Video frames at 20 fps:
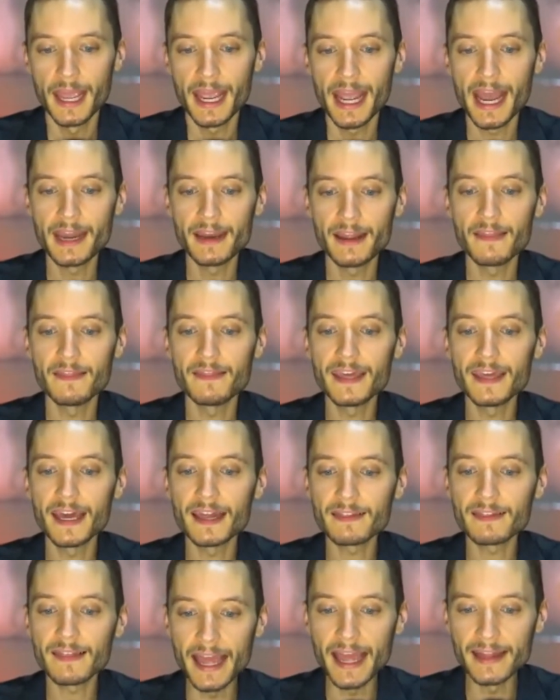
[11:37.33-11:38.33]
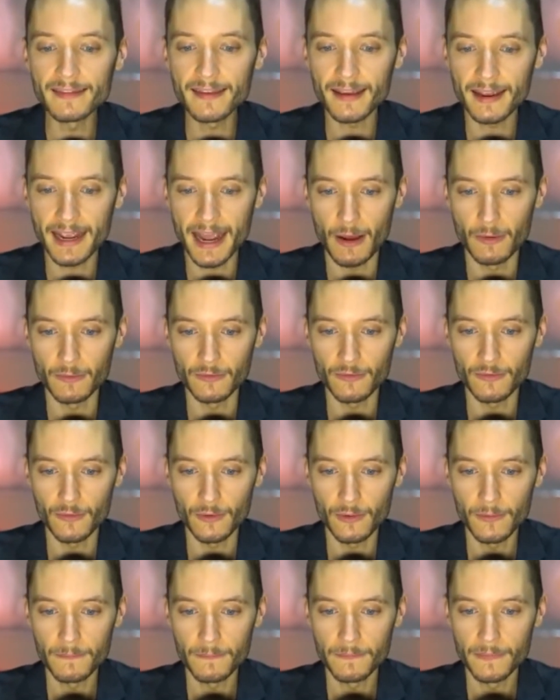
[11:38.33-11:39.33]
And the Atlantic
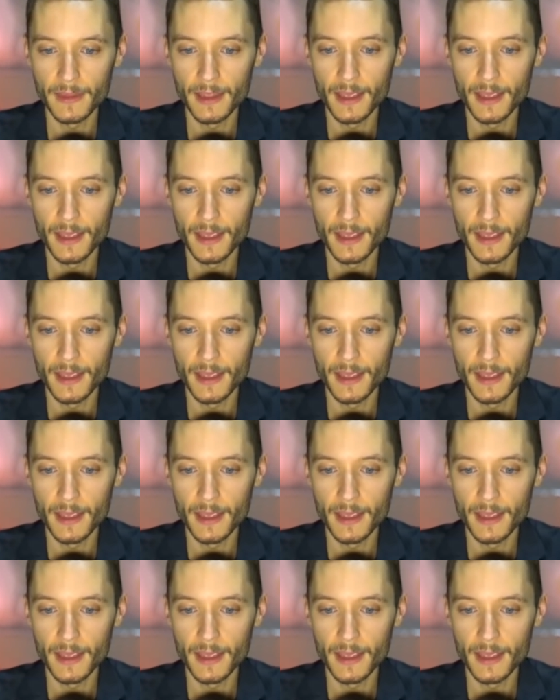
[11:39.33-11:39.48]
Council